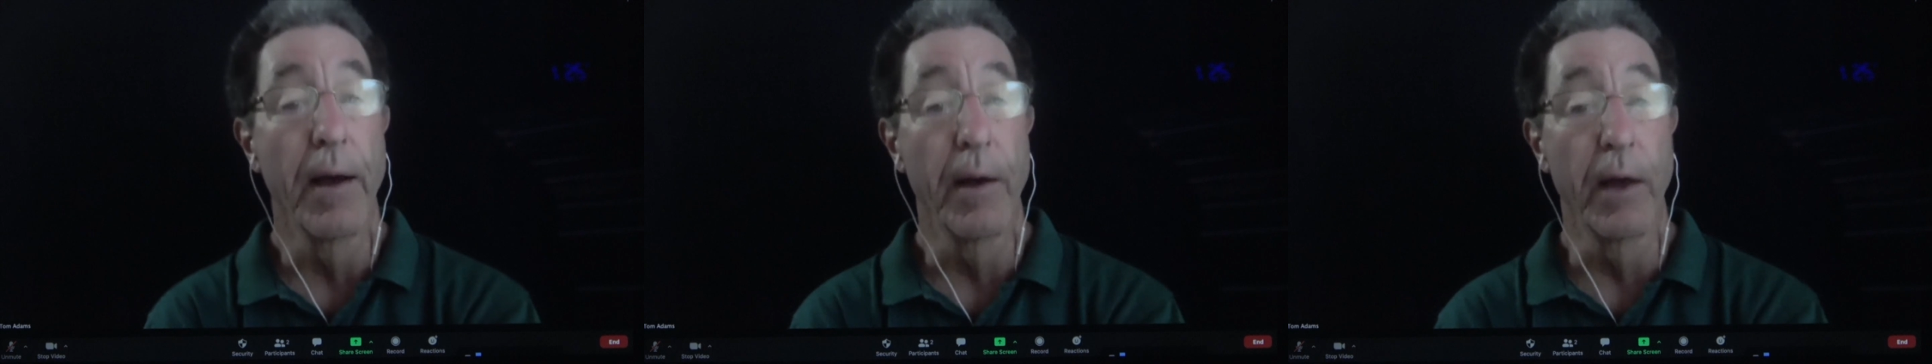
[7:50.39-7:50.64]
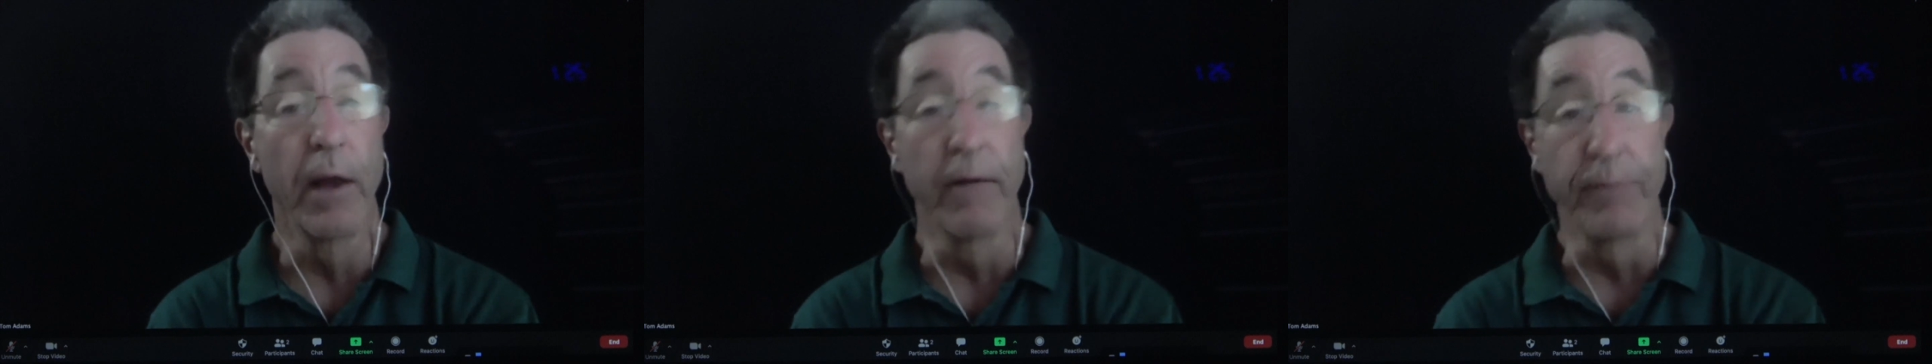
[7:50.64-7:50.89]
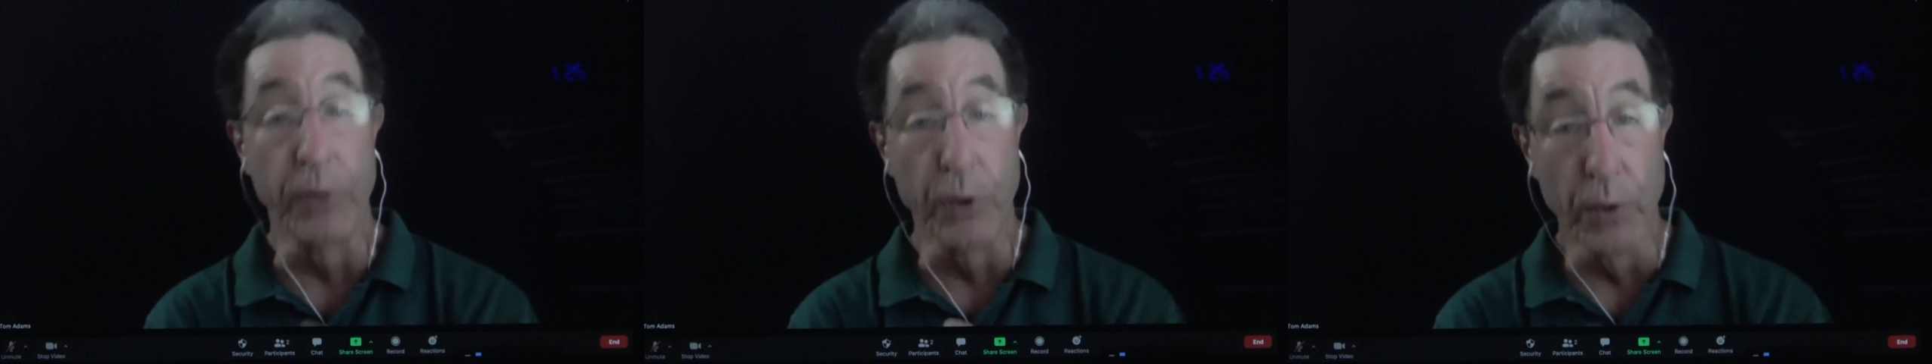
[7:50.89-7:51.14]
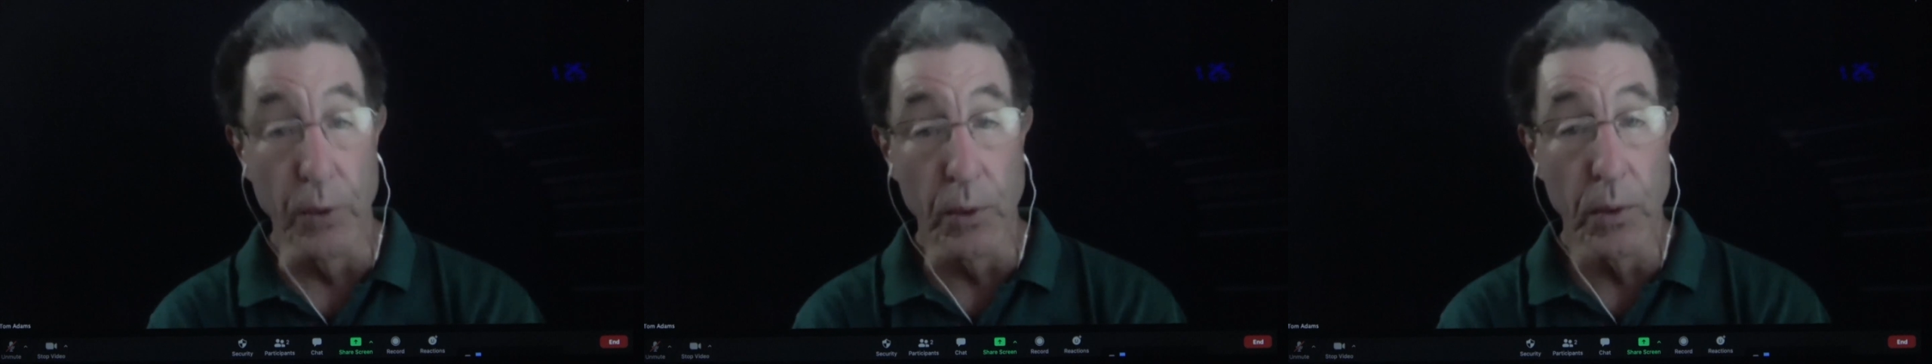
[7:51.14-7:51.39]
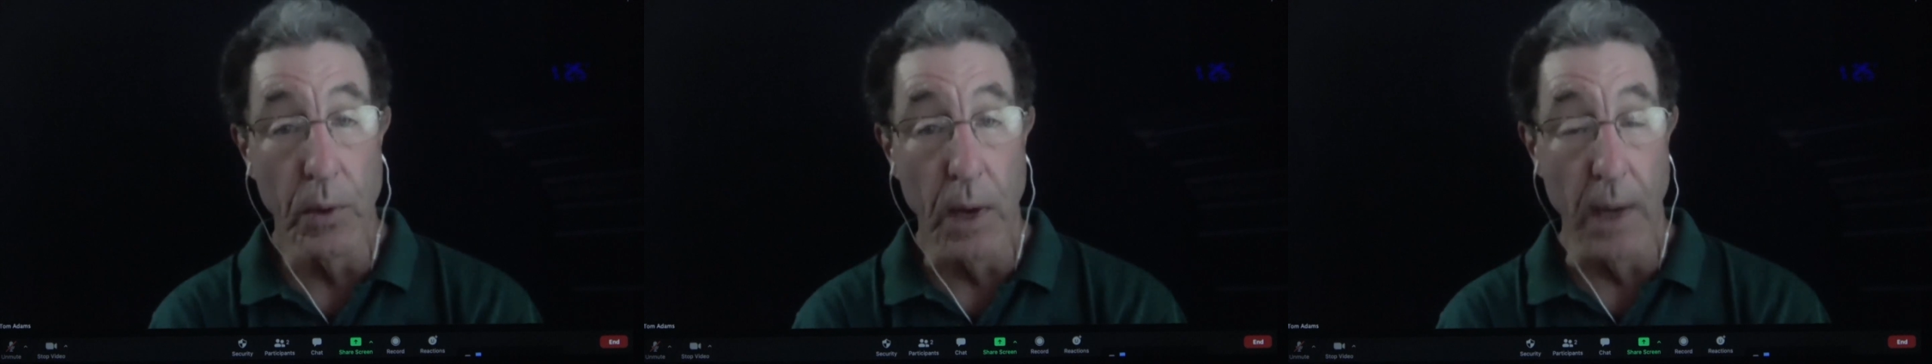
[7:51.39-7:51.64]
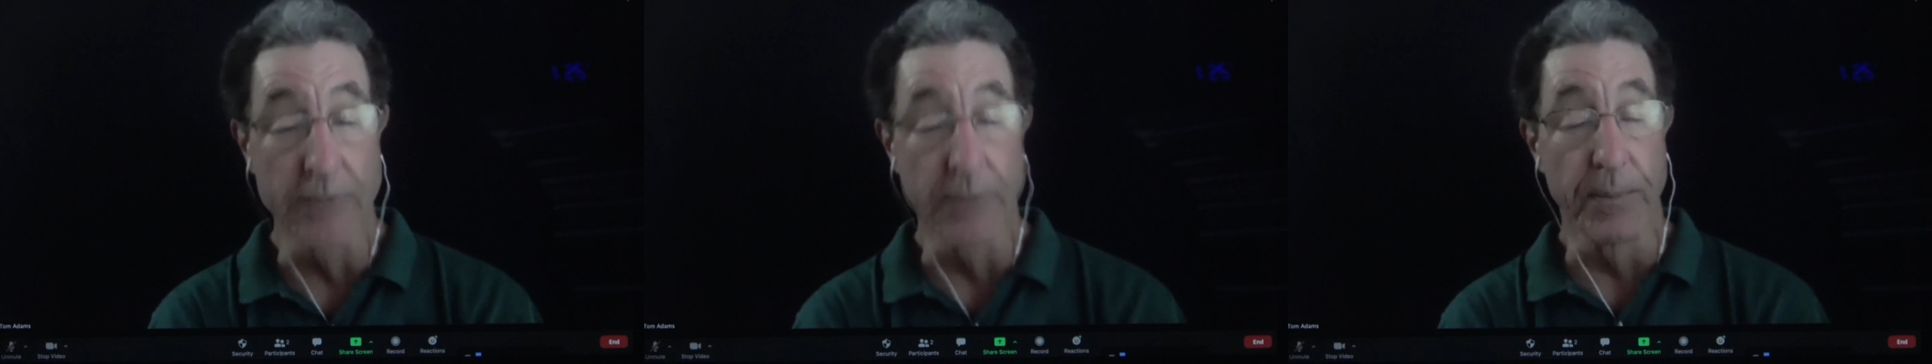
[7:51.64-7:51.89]
if you,
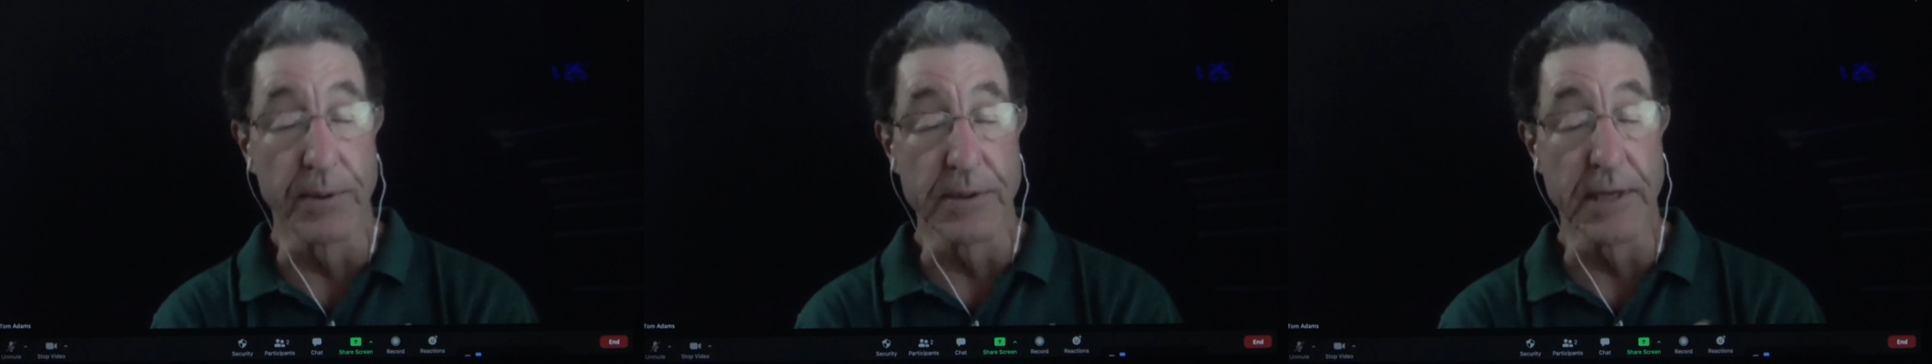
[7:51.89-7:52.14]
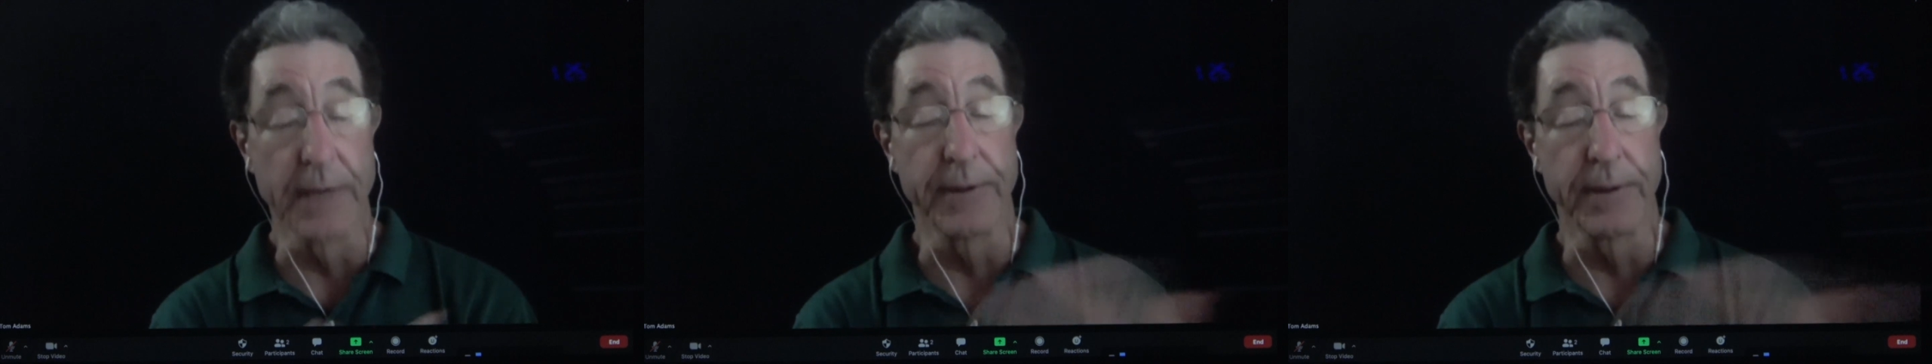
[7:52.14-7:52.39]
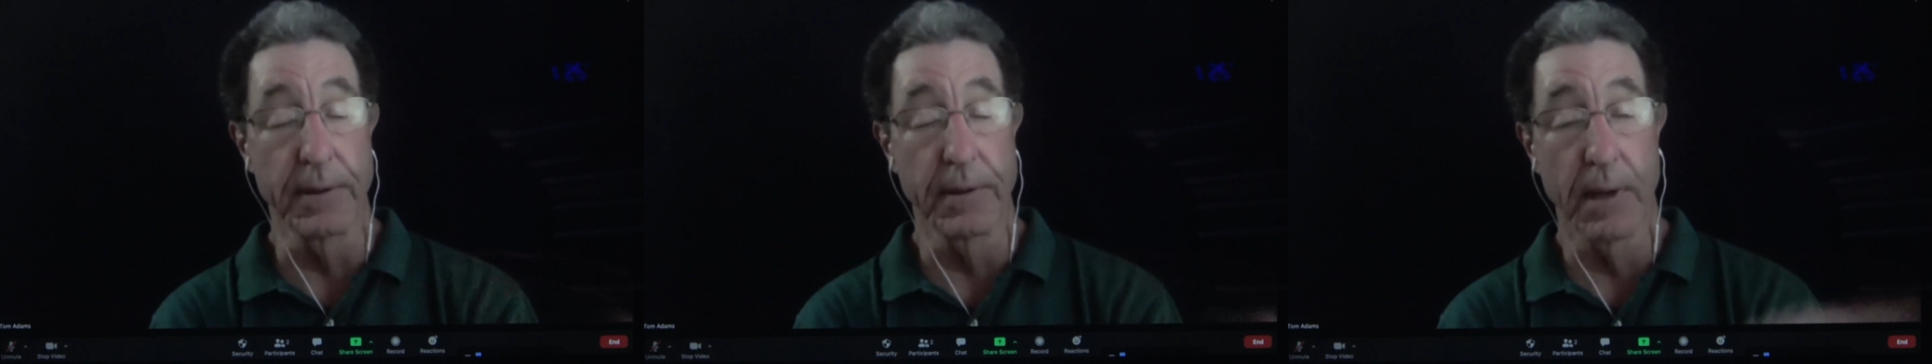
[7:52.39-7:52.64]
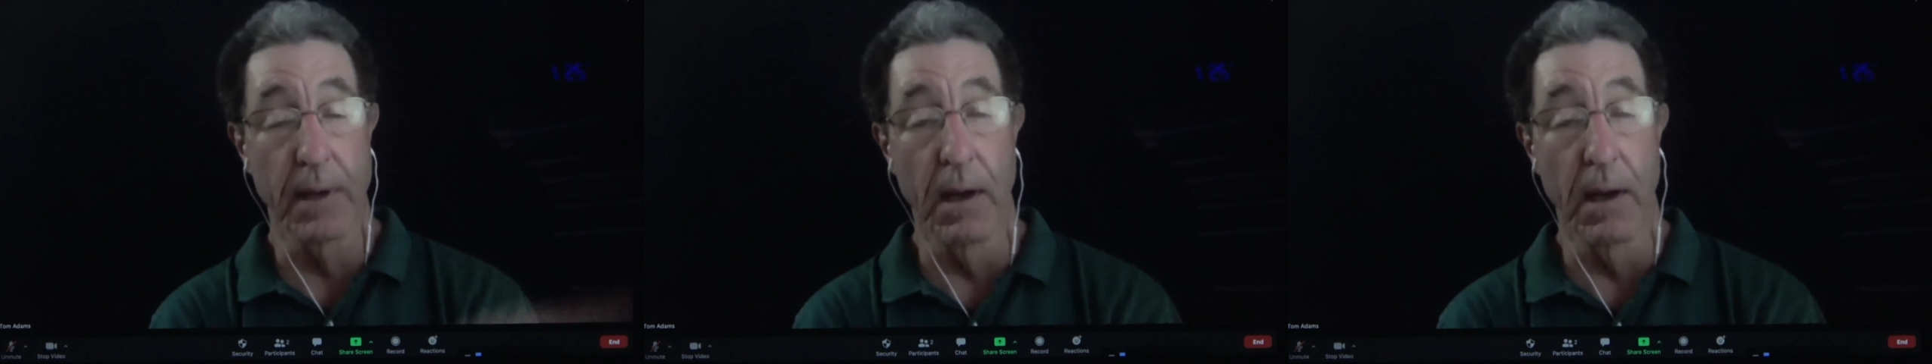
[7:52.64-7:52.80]
as a presenter